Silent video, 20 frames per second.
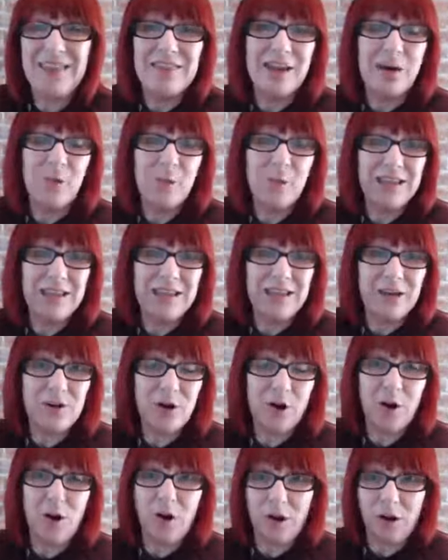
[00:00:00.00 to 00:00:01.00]
that we can
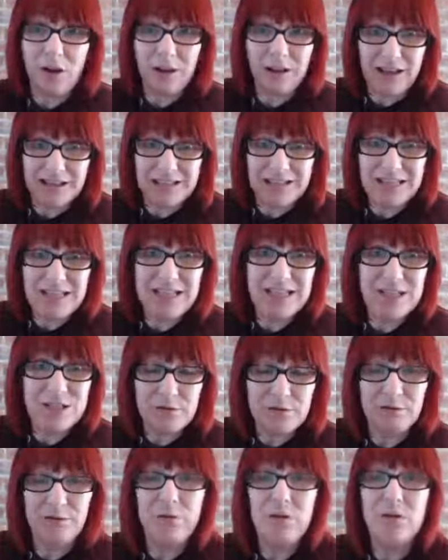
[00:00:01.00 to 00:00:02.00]
all, as leaders,
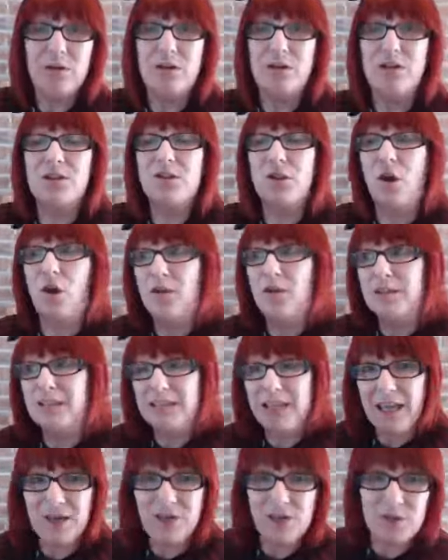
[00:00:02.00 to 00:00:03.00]
focus on
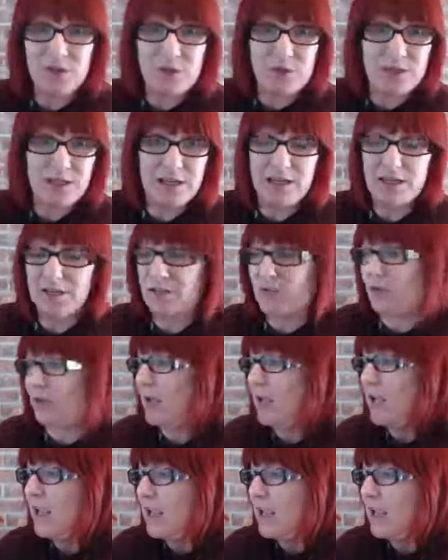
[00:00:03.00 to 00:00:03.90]
getting newsletters done,